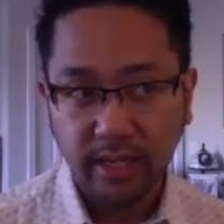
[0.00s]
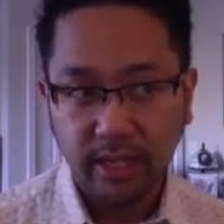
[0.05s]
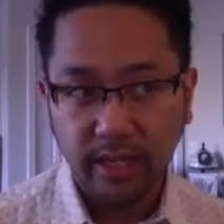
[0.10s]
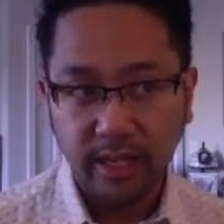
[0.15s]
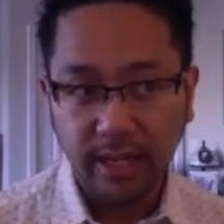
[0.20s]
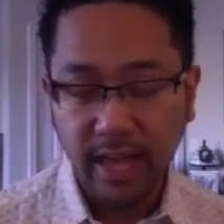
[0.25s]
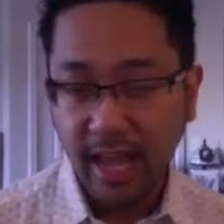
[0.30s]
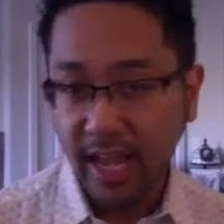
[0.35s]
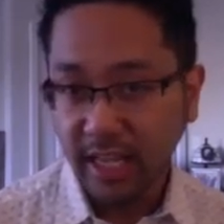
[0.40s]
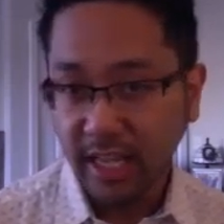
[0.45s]

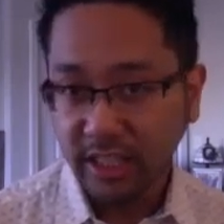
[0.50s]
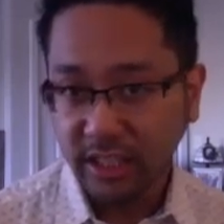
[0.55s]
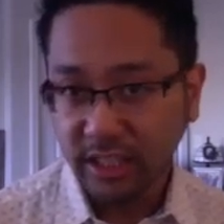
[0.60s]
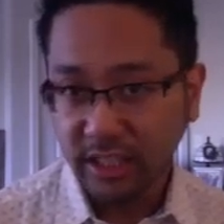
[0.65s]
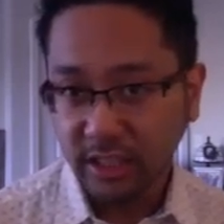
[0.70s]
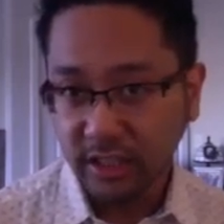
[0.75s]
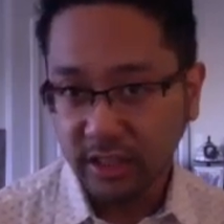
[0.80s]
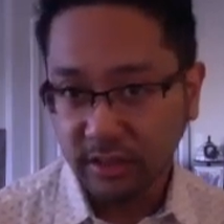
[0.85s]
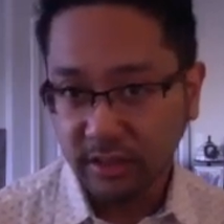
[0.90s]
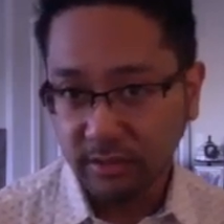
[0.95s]
an
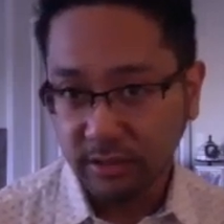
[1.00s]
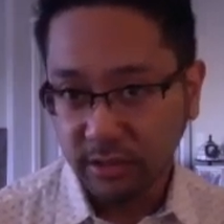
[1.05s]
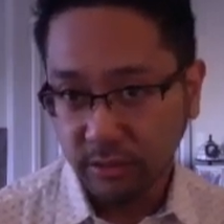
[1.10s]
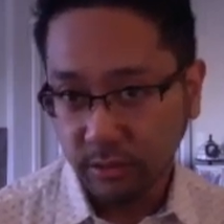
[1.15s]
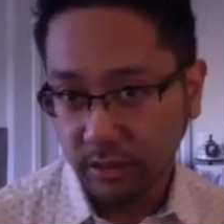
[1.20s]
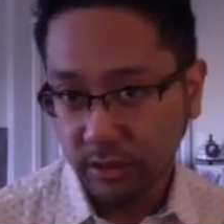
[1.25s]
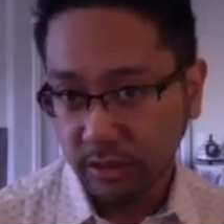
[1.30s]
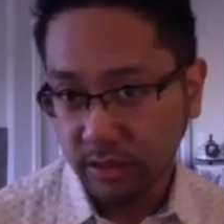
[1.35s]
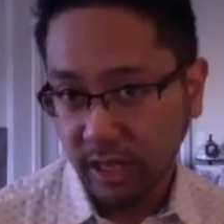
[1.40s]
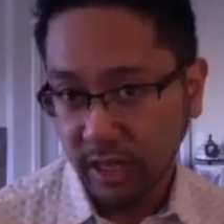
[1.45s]
adjunct of
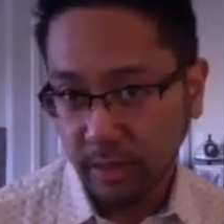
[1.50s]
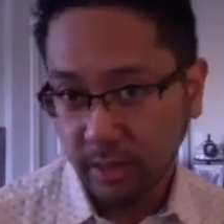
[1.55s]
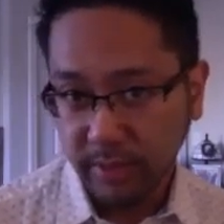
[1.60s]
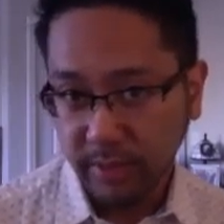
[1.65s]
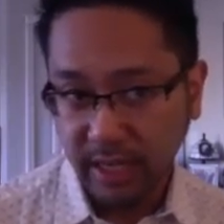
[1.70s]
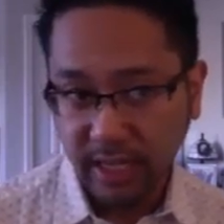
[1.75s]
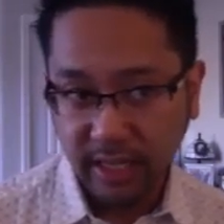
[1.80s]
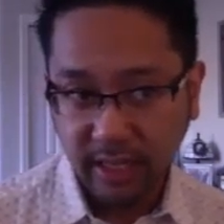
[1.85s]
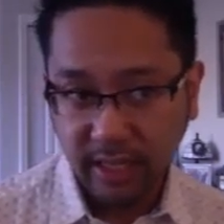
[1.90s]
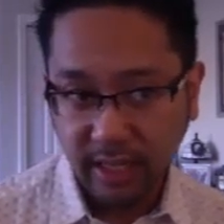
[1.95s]
sorts that are
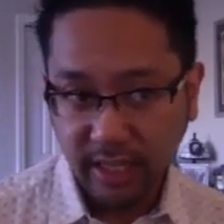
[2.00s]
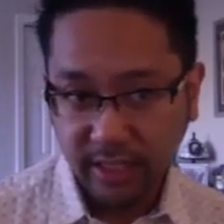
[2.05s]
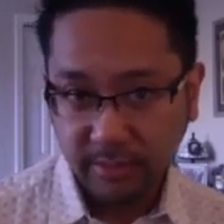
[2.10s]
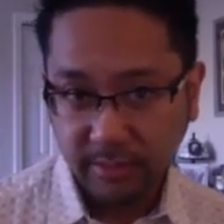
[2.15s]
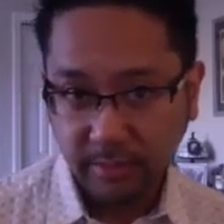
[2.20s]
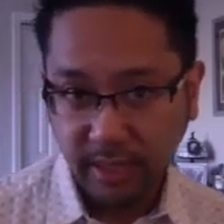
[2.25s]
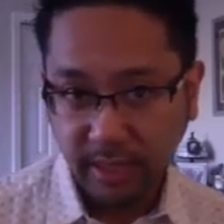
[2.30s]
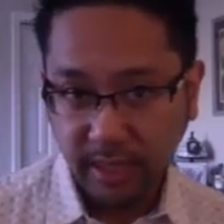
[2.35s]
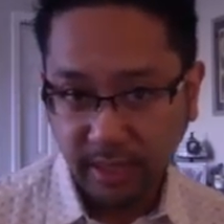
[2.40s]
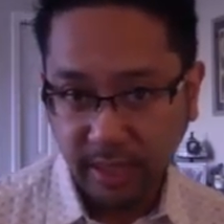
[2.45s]
paid class
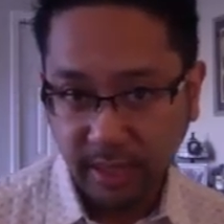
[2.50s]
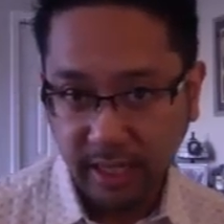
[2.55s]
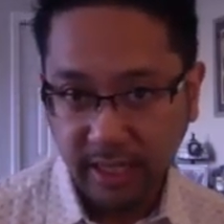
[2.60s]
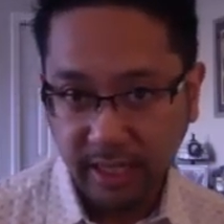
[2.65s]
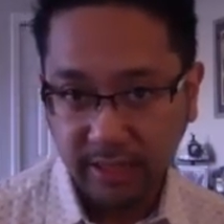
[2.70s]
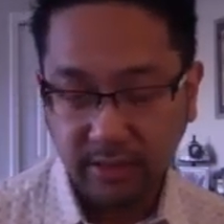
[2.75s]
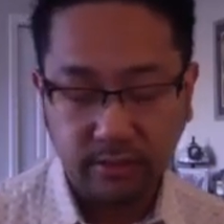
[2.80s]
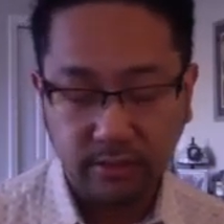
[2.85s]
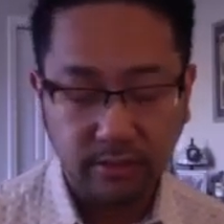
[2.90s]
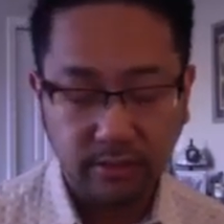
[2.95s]
by
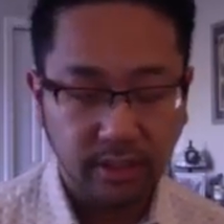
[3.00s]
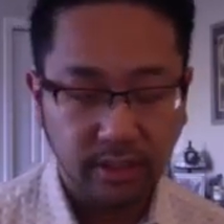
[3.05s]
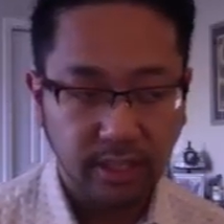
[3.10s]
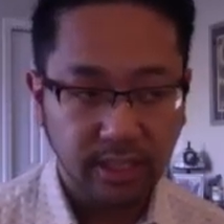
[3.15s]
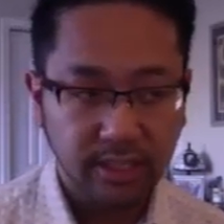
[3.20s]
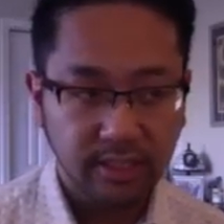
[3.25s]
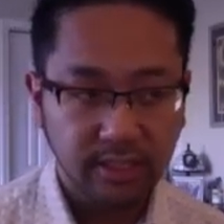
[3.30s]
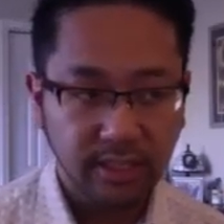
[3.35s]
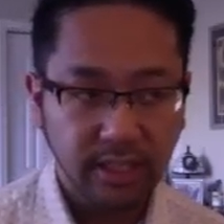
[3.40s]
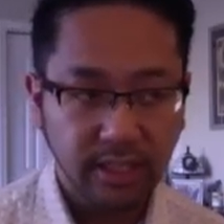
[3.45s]
class, or
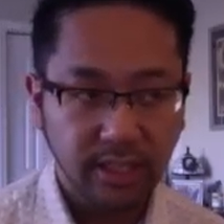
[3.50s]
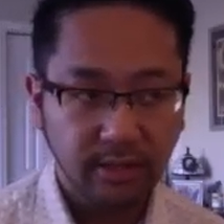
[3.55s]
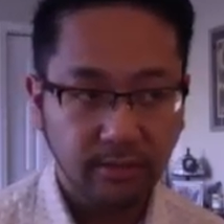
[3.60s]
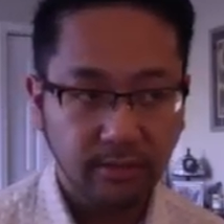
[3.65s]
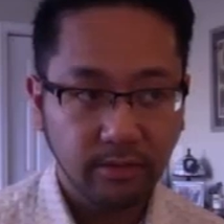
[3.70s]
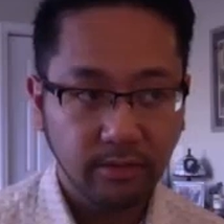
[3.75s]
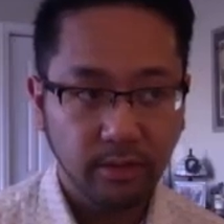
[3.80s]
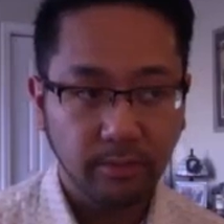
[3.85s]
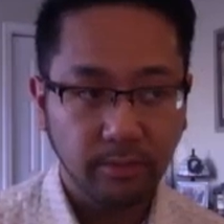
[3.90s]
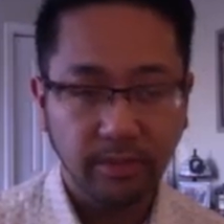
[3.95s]
let's say that
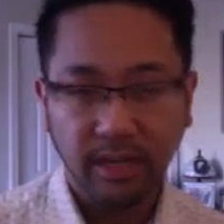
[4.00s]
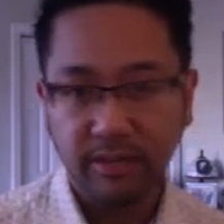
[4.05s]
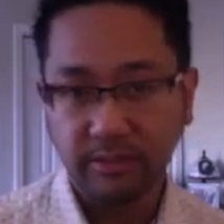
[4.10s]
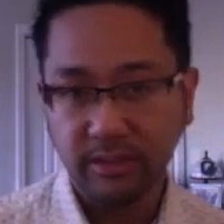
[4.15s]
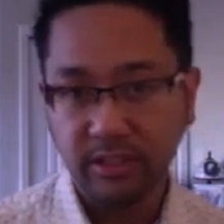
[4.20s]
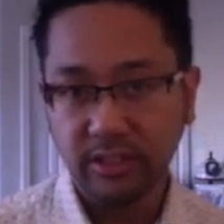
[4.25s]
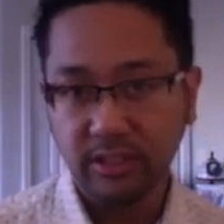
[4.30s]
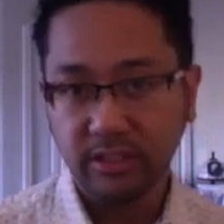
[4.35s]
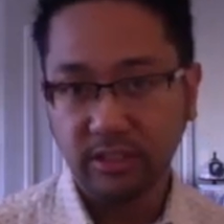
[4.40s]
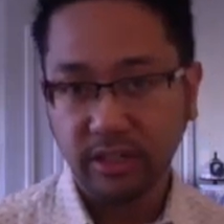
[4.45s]
we're a
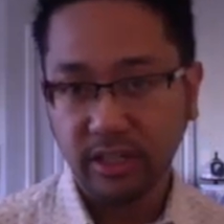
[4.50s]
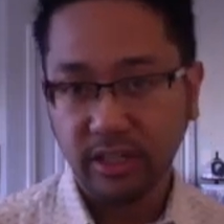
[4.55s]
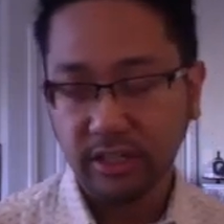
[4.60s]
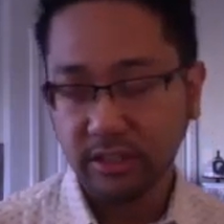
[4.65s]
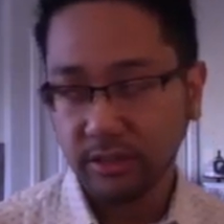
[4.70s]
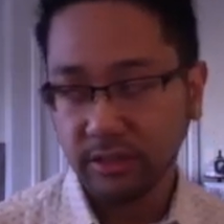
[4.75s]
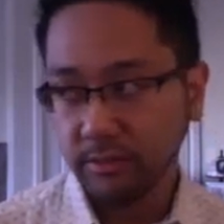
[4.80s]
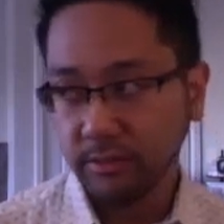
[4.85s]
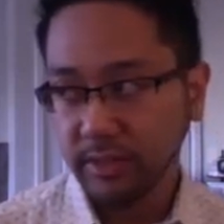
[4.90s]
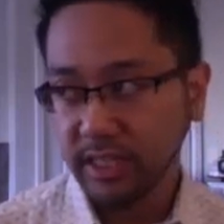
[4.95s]
private
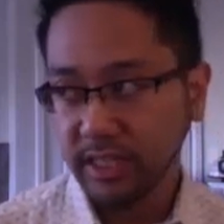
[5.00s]
instructor,